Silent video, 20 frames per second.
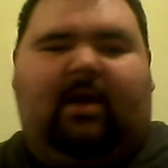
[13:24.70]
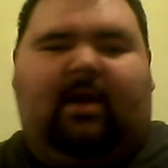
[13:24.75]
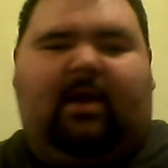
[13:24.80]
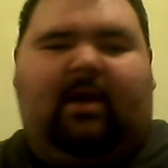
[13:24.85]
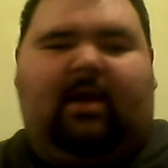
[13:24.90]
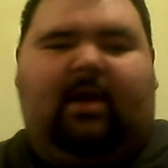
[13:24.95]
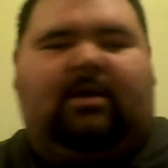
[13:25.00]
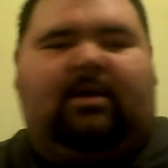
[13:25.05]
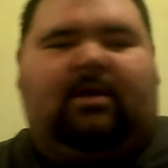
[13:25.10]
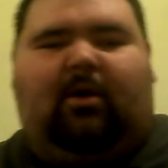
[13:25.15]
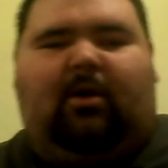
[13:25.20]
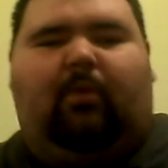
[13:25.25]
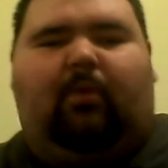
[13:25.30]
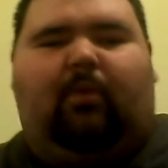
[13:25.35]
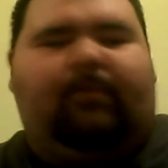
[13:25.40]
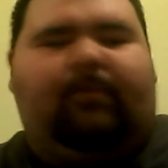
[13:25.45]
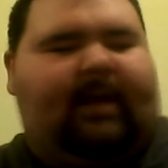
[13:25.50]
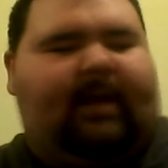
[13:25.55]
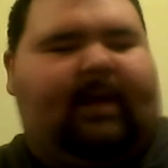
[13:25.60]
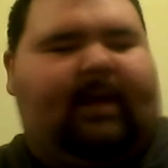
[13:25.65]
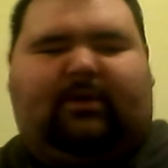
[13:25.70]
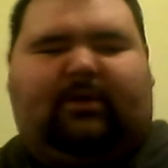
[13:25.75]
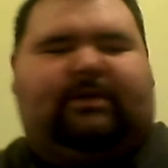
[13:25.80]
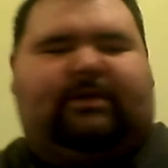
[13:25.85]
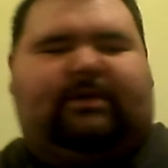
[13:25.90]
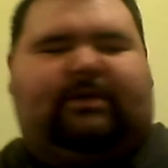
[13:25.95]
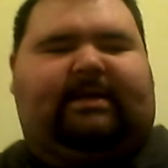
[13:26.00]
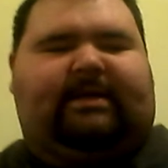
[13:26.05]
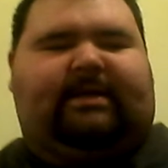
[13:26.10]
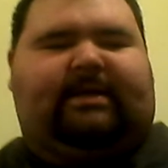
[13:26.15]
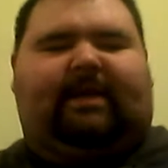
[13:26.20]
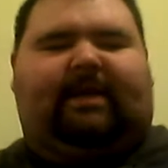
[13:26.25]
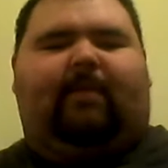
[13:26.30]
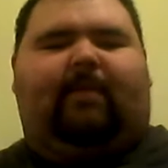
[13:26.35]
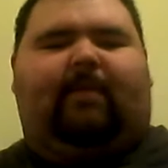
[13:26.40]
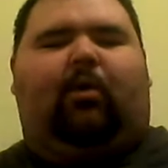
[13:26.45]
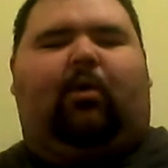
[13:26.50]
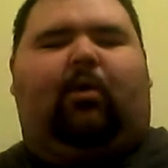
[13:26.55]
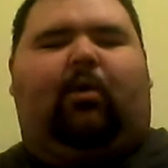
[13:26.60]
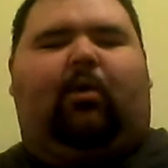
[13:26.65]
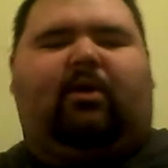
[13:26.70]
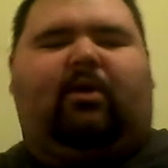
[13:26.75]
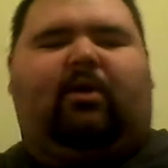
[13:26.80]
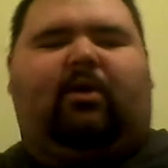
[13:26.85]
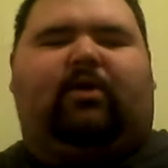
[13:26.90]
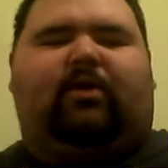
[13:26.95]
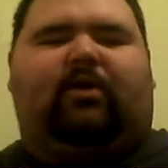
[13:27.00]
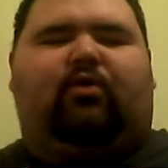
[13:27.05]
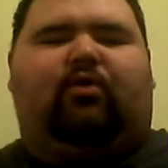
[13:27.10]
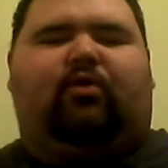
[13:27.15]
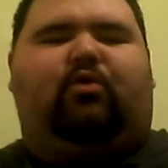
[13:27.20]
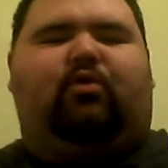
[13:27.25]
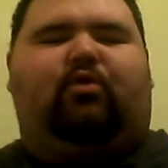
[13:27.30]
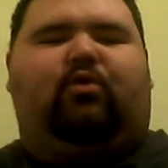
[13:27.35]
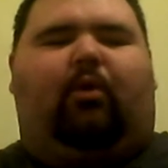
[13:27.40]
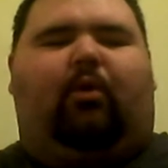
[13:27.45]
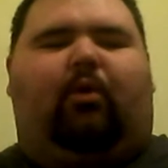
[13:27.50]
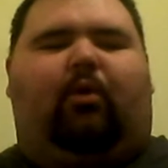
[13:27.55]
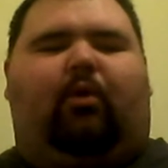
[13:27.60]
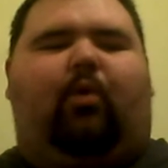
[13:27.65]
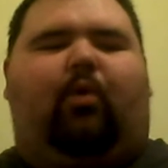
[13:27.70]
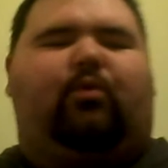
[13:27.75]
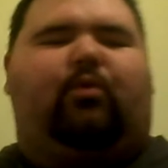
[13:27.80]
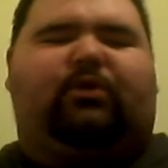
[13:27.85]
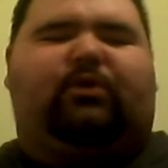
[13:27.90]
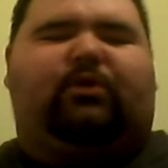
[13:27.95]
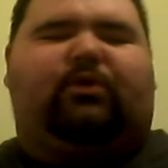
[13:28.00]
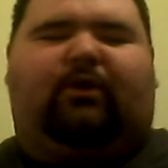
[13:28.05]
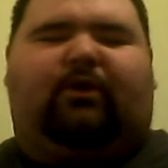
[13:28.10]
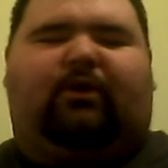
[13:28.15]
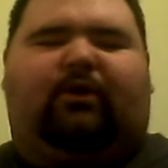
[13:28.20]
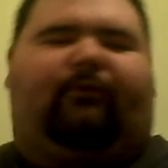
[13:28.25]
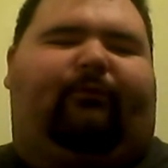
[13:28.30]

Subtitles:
that doesn't exist anymore. You can do your own stuff.